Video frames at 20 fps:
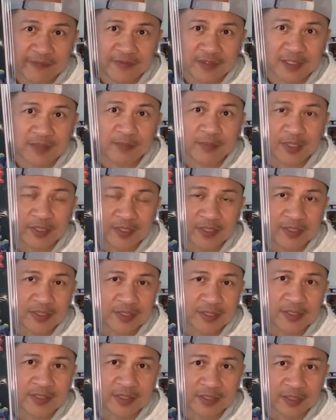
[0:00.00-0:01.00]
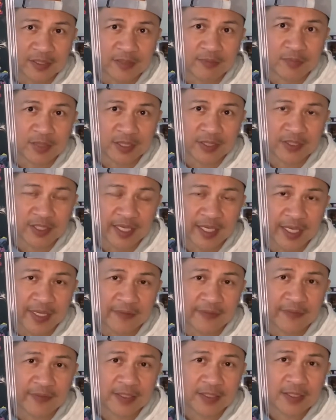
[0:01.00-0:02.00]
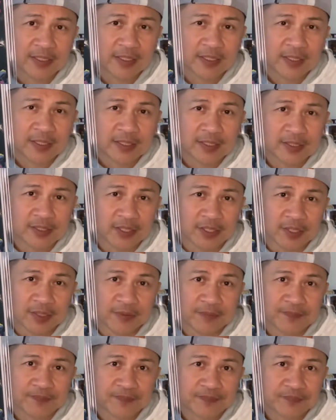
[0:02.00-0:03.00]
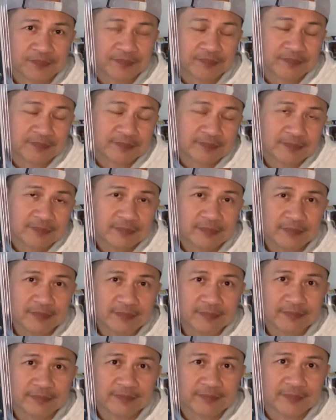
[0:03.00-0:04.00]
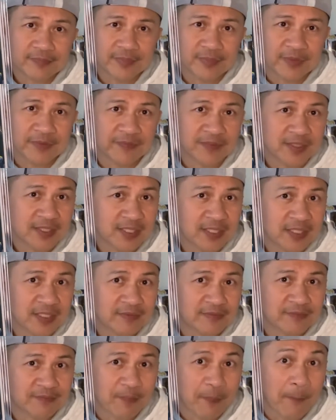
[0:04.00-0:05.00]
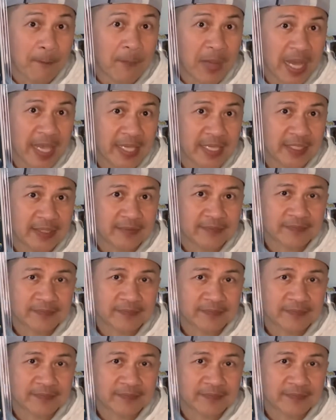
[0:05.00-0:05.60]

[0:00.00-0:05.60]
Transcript: This book is a good book to have. So if you see it, buy it.